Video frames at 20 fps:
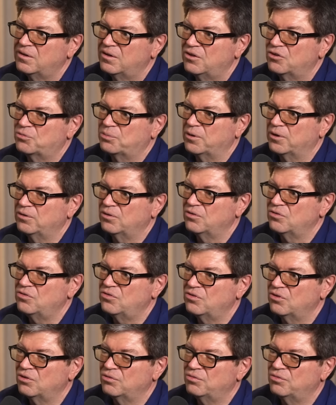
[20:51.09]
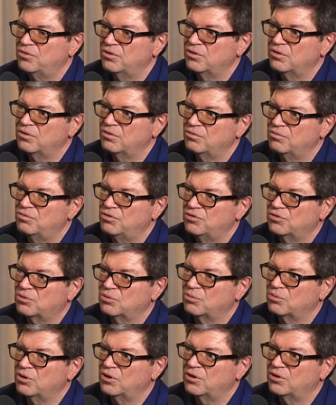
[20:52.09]
experience of the
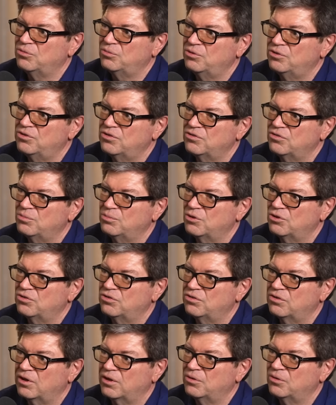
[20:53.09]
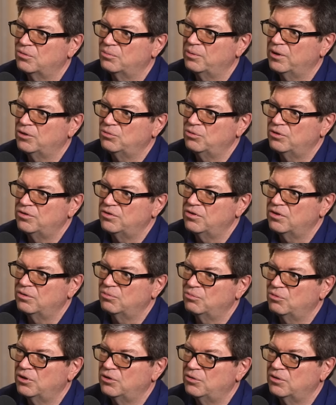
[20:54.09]
physical world, which is much higher bandwidth
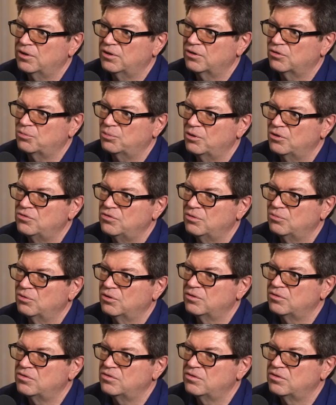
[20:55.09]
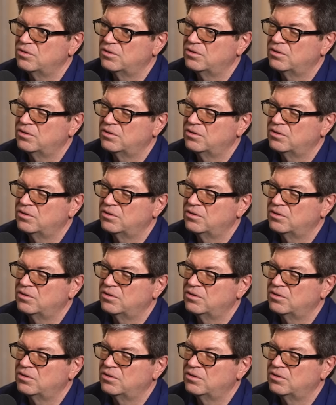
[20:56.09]
than what you can express in words